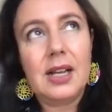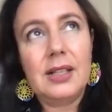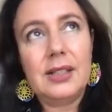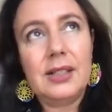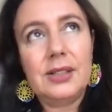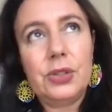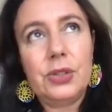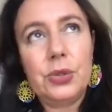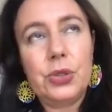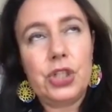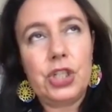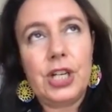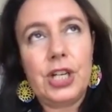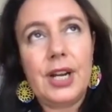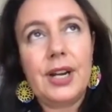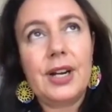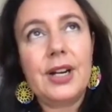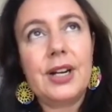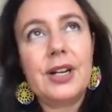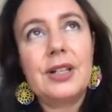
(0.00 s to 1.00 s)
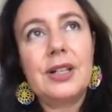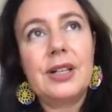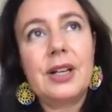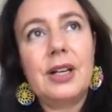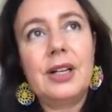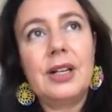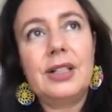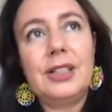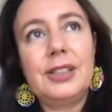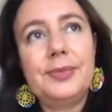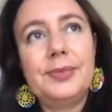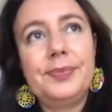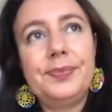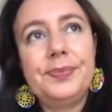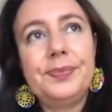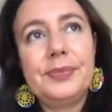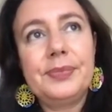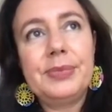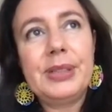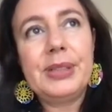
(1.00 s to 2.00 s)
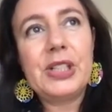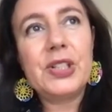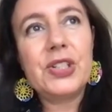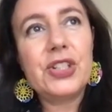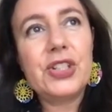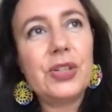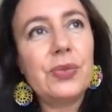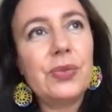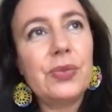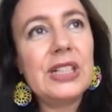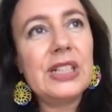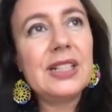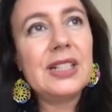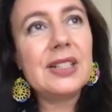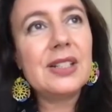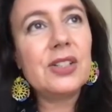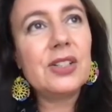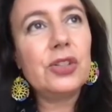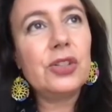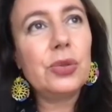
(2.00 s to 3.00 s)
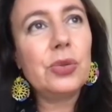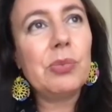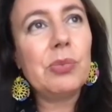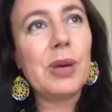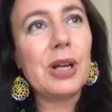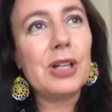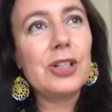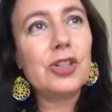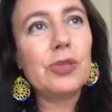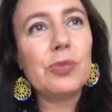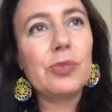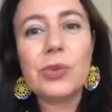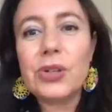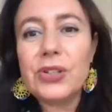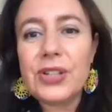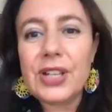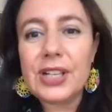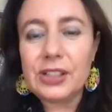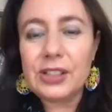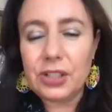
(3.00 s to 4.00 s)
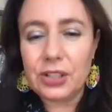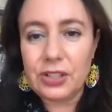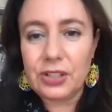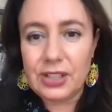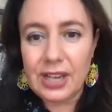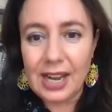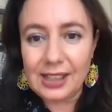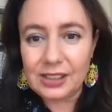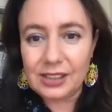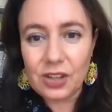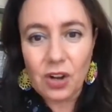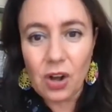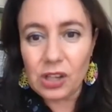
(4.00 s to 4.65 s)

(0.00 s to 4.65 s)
to share, because she really doesn't do much more than conduct